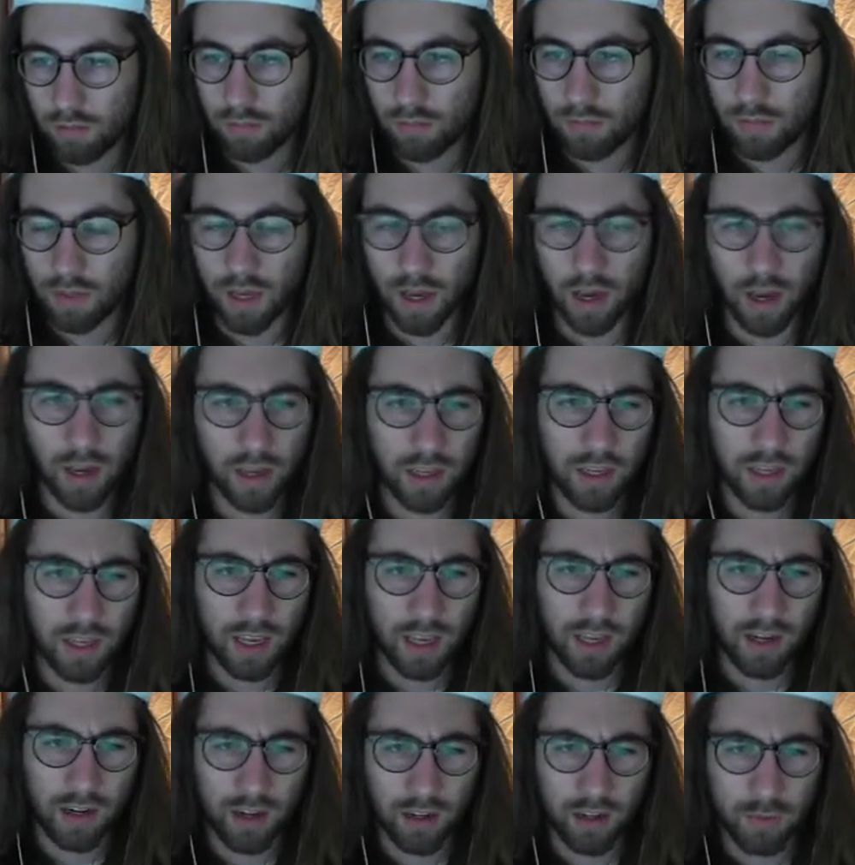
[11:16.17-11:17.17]
Yeah, in
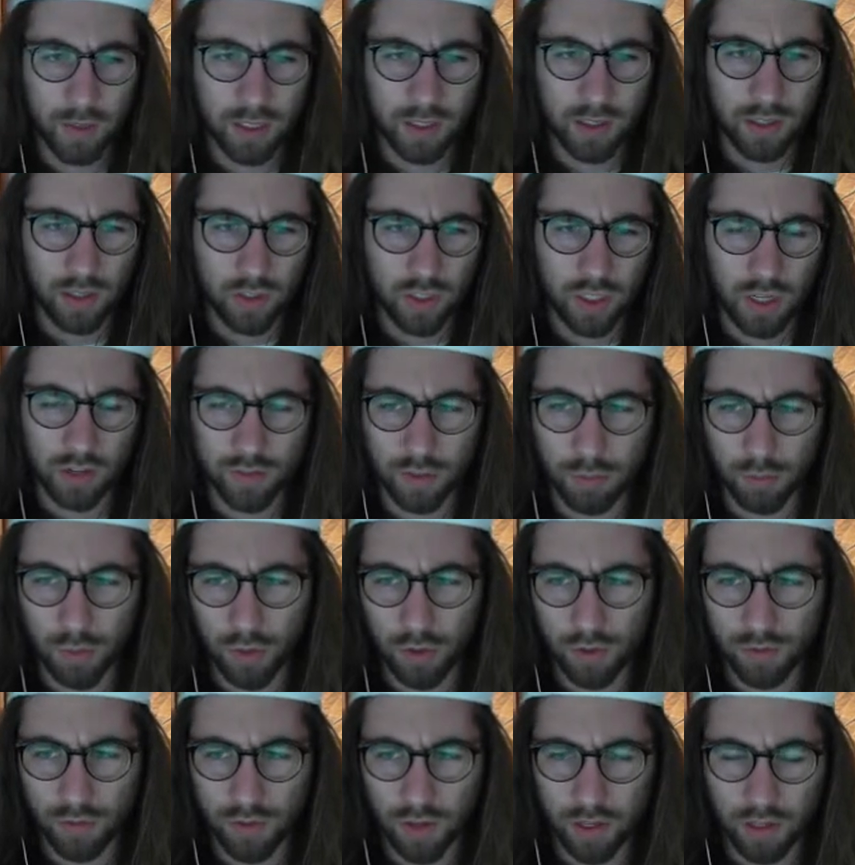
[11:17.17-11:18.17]
Canada, basically you just have to
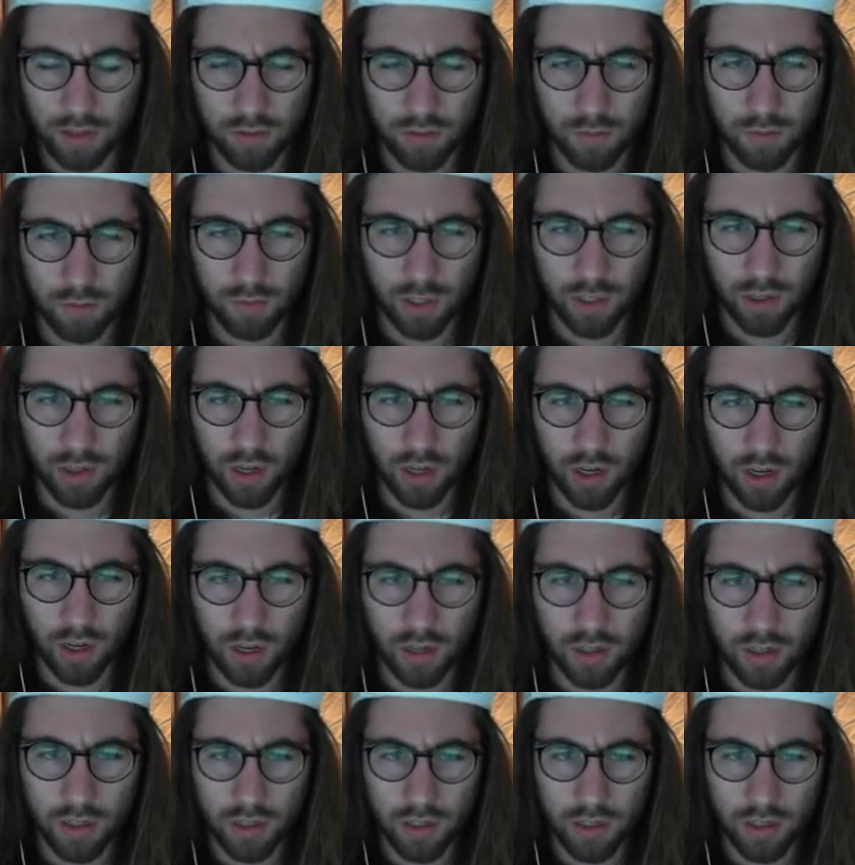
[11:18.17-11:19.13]
prove like what the law